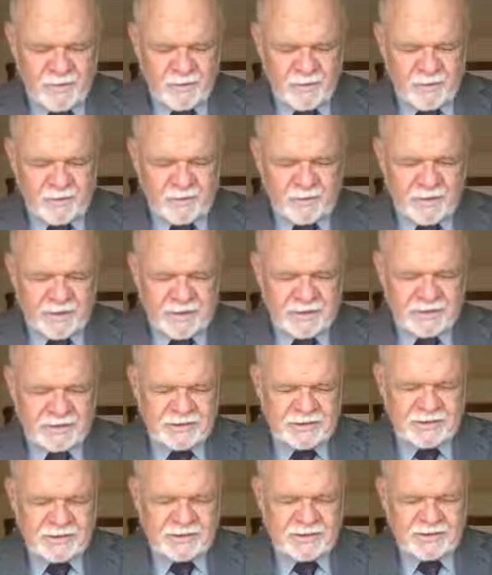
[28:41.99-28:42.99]
We pray in
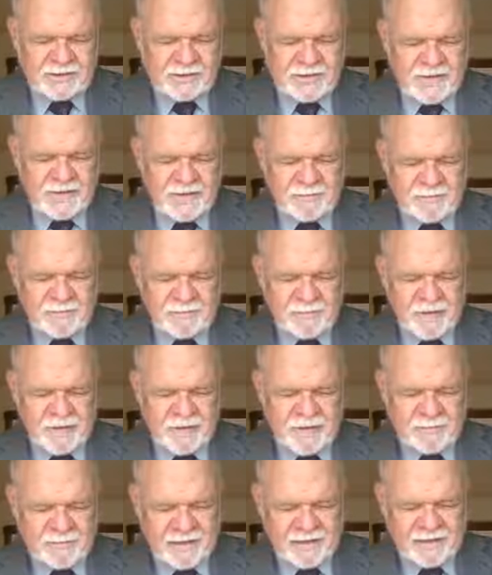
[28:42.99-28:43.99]
Jesus' name,
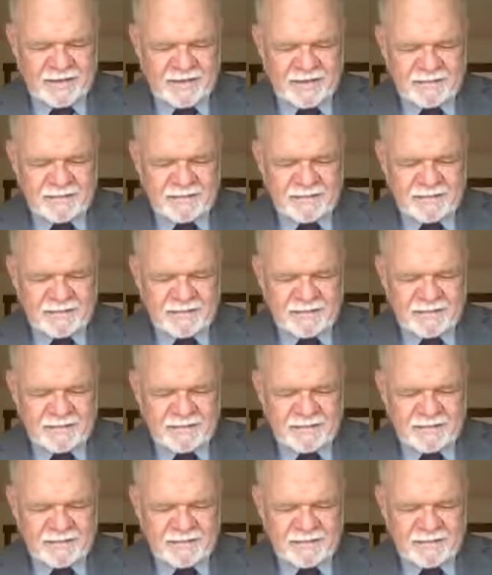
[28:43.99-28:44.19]
amen.